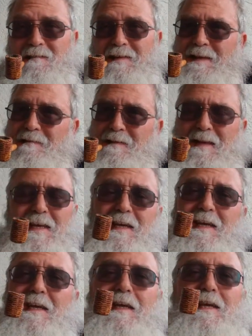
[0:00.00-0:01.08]
as in he
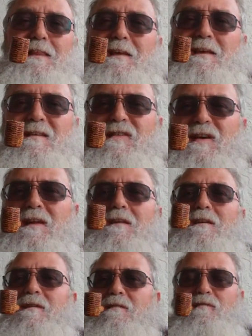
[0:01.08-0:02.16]
can get the
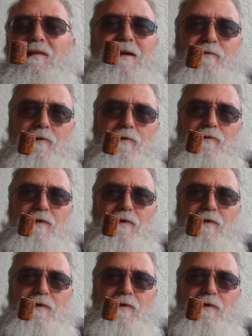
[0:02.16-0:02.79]
subtlest flavors.